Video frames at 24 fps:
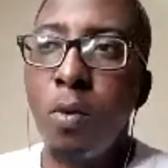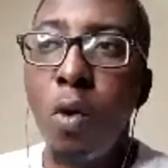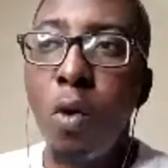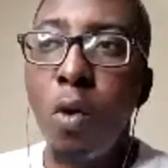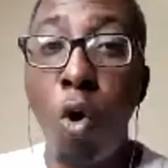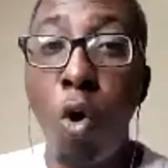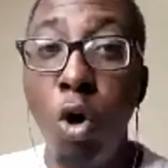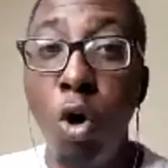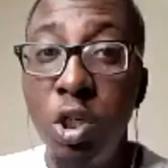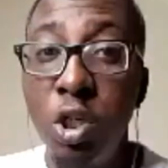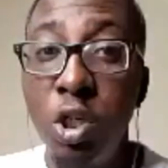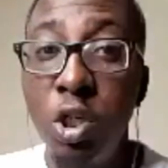
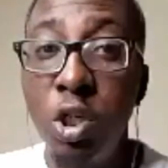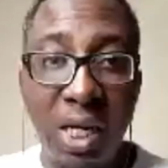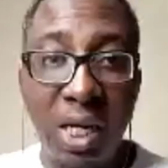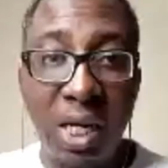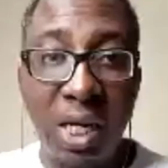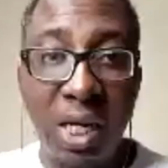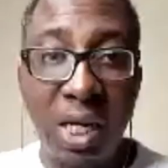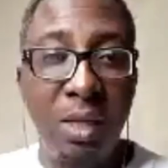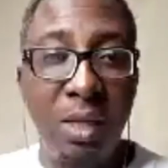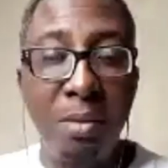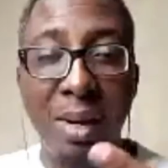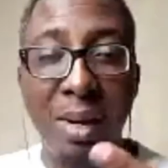or
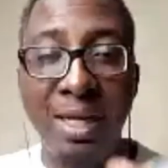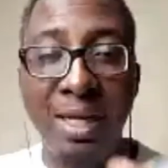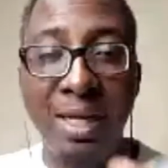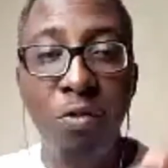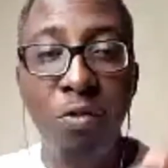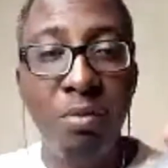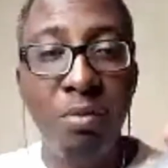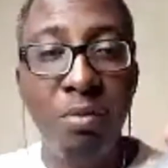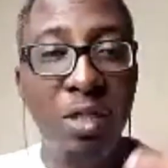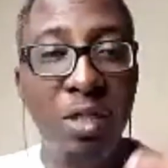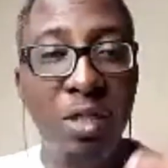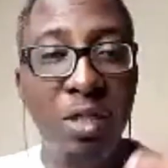sharing, it might even be
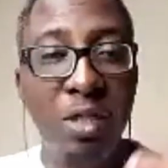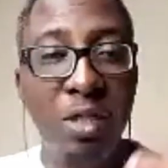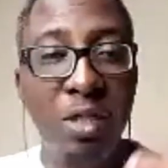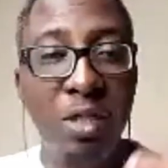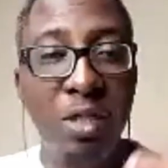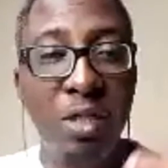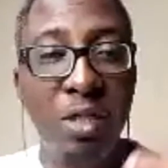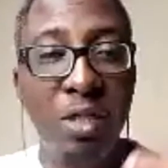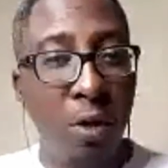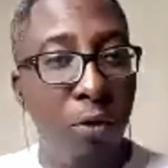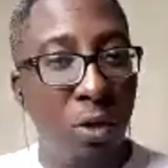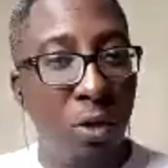sharing your
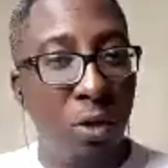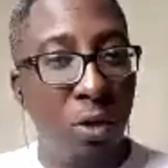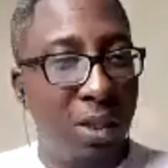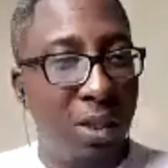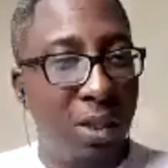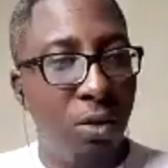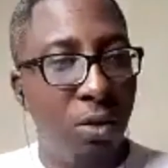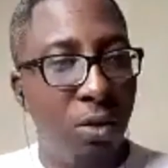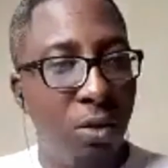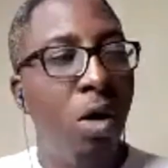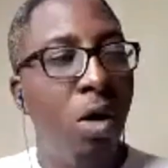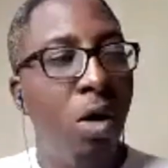skill
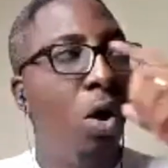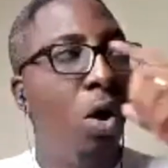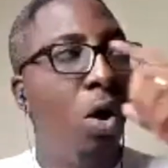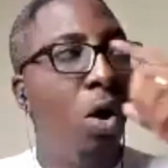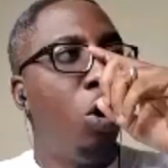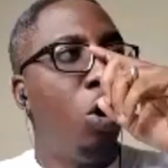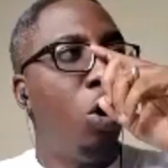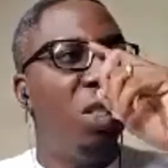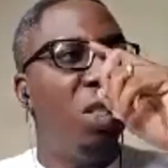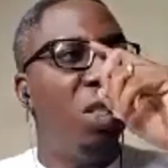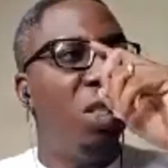or sharing the